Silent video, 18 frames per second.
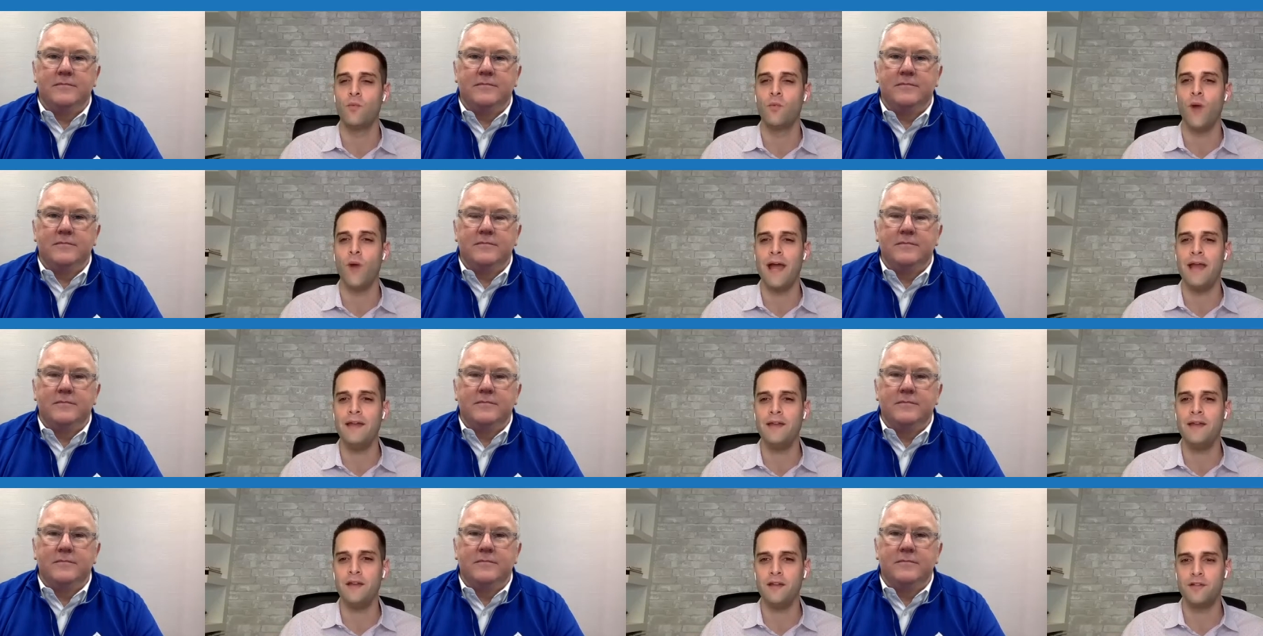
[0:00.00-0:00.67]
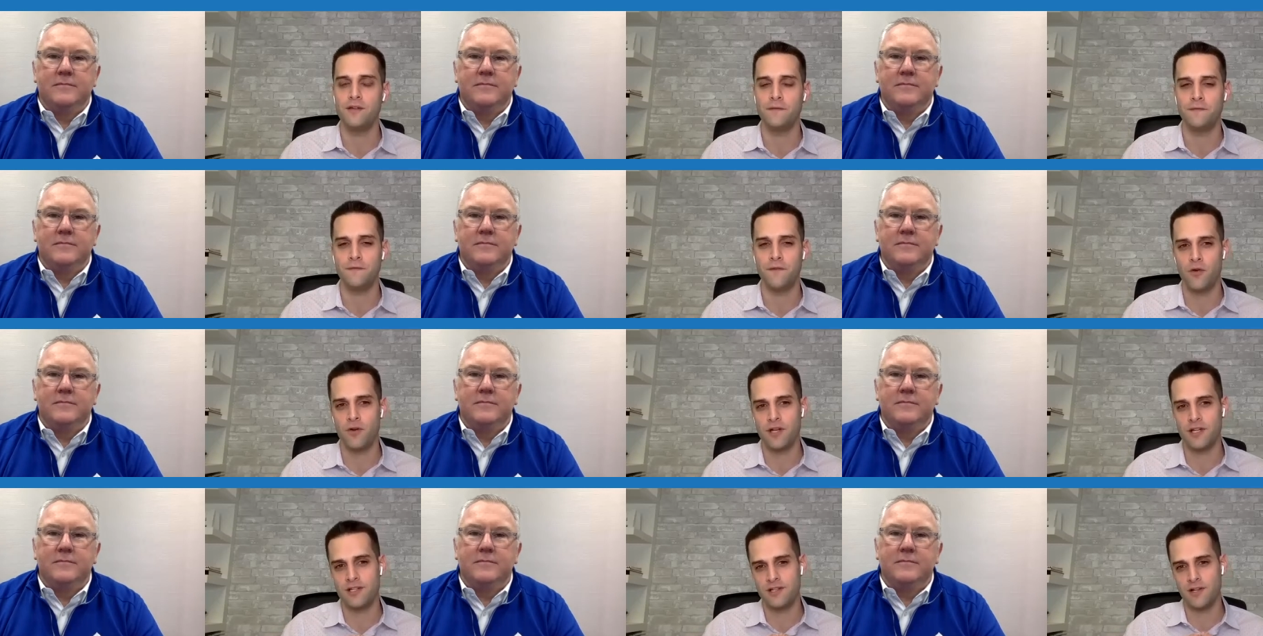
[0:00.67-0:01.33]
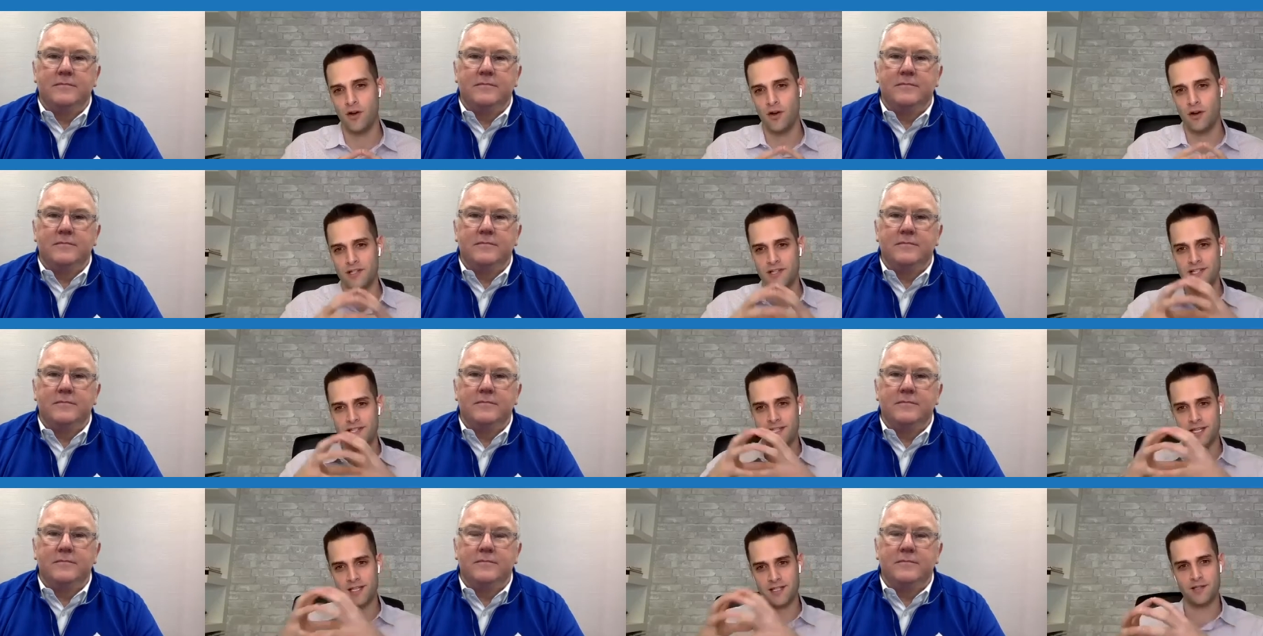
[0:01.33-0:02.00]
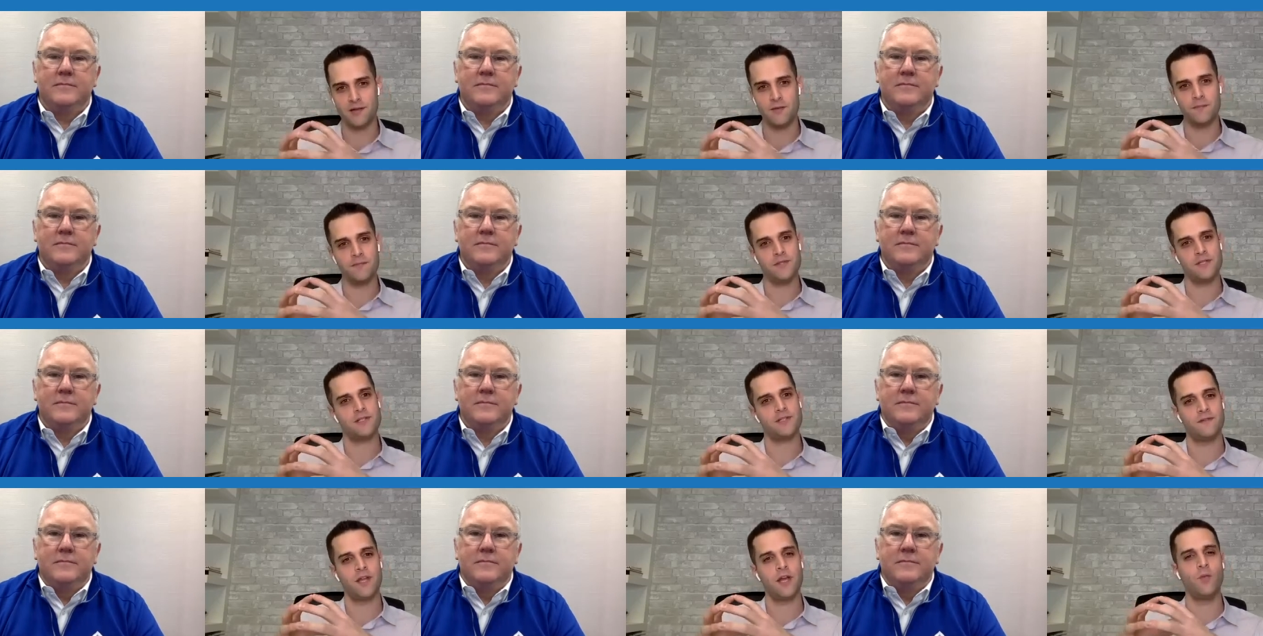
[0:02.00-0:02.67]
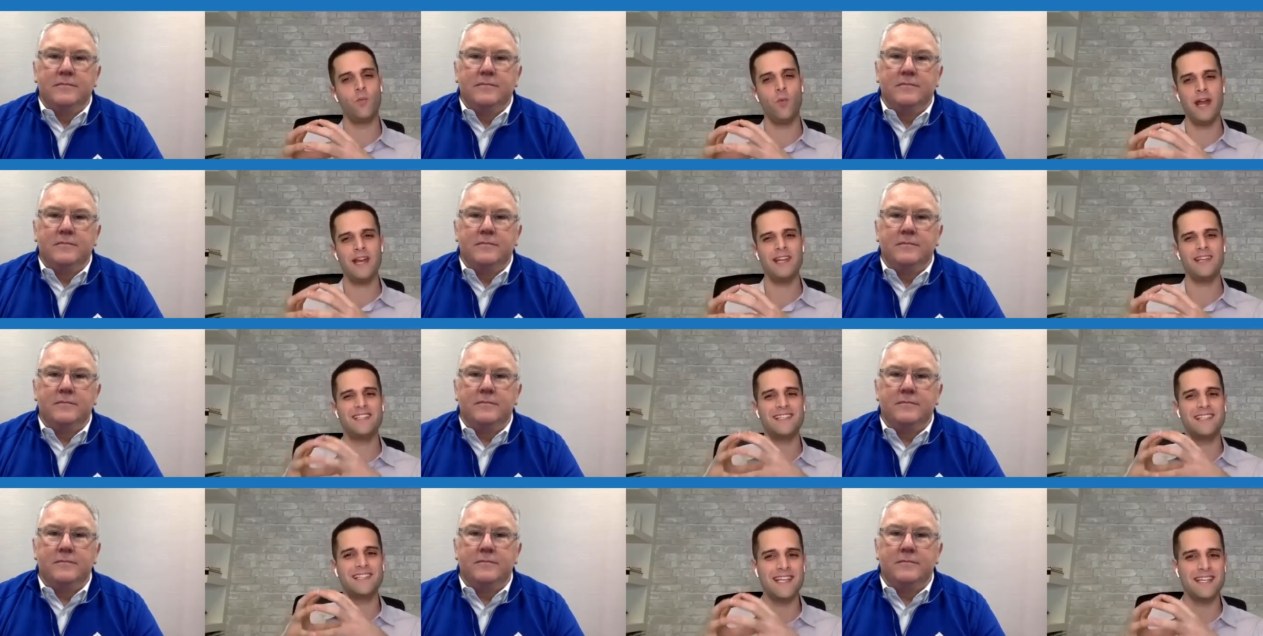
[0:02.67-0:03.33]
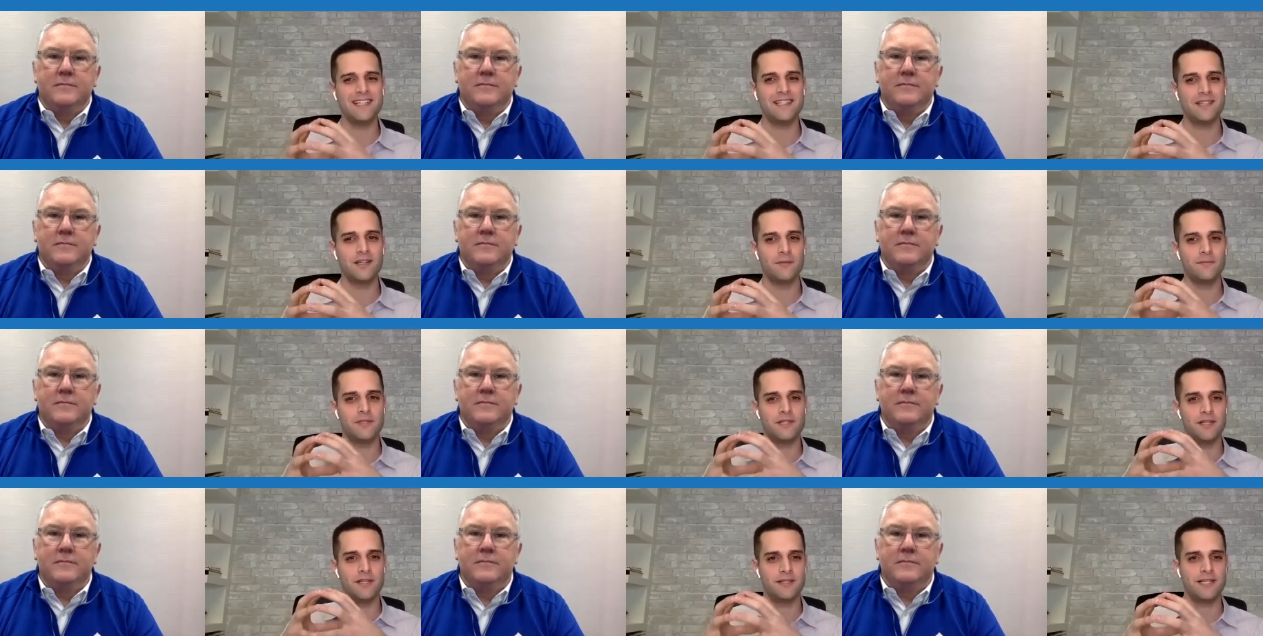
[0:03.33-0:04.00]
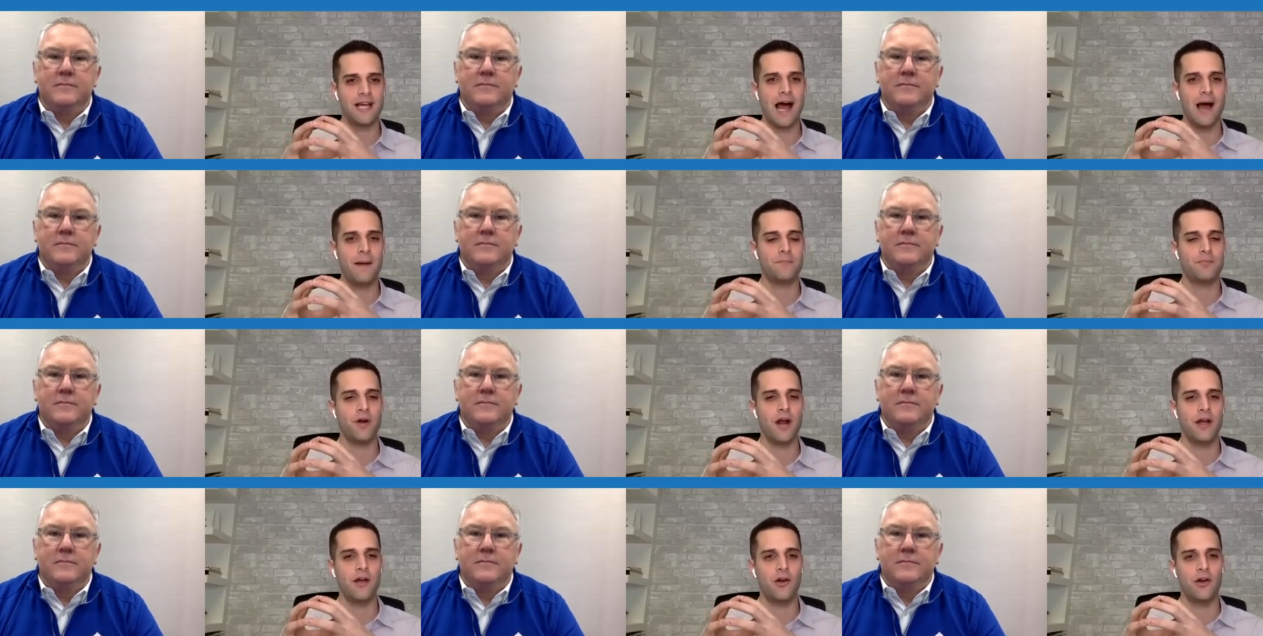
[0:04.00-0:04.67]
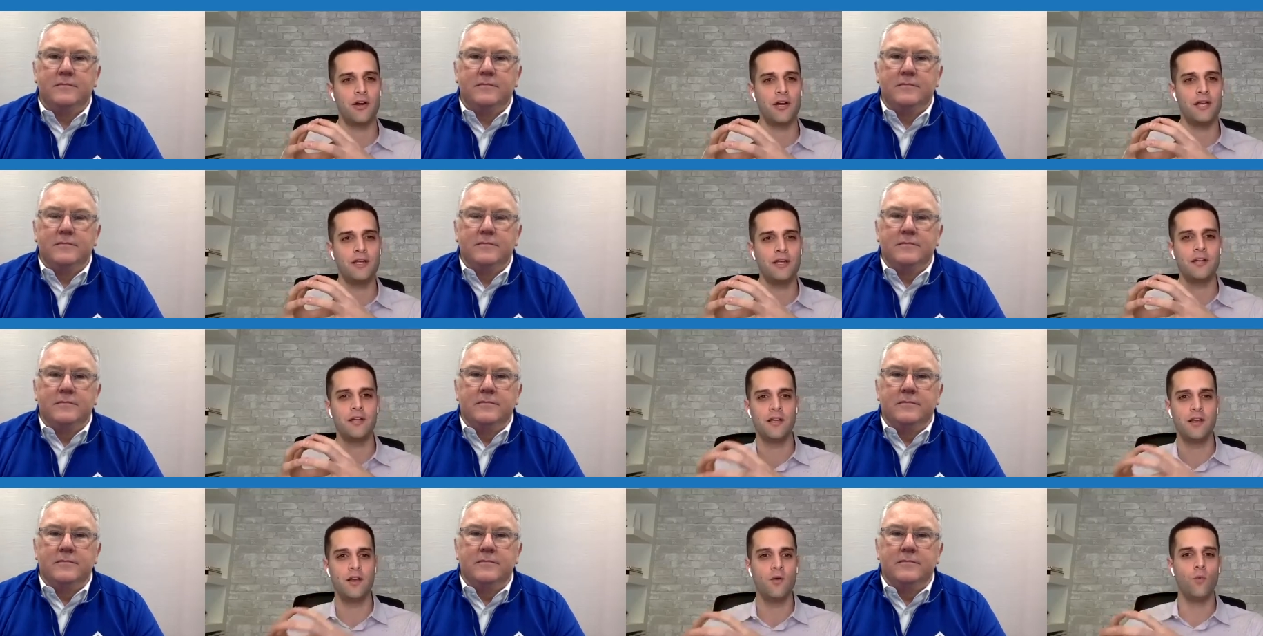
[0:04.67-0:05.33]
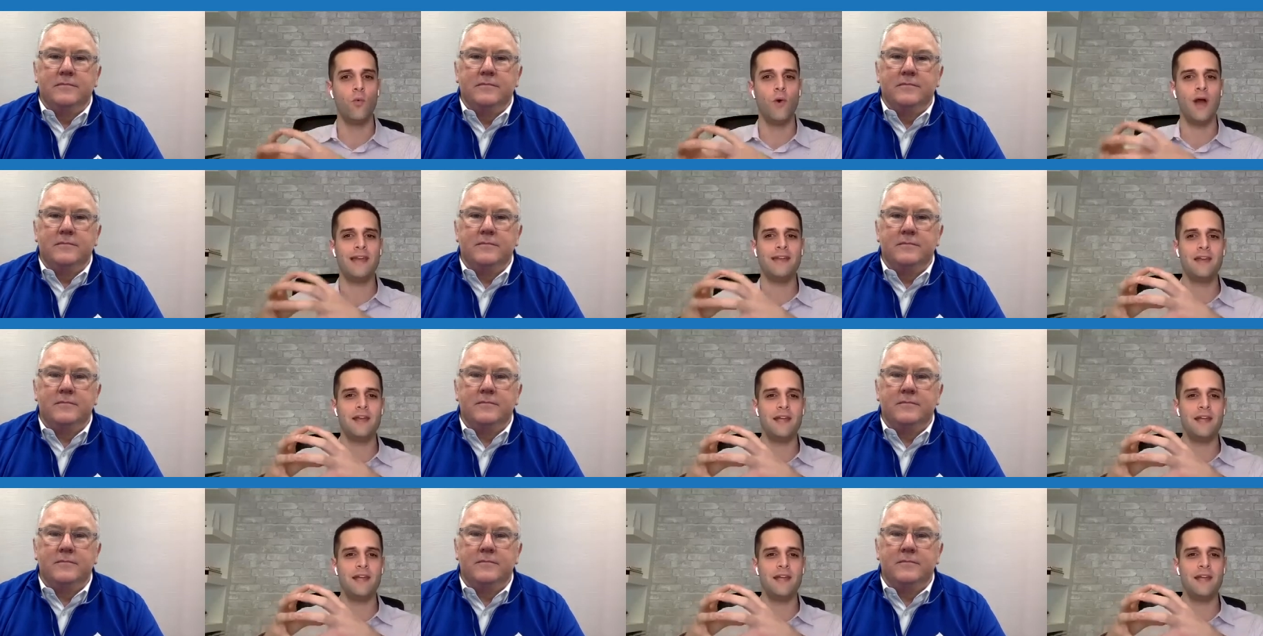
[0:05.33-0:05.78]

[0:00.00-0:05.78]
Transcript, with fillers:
Speaker 1: when to focus on systems. Like, when is systems the top priority? When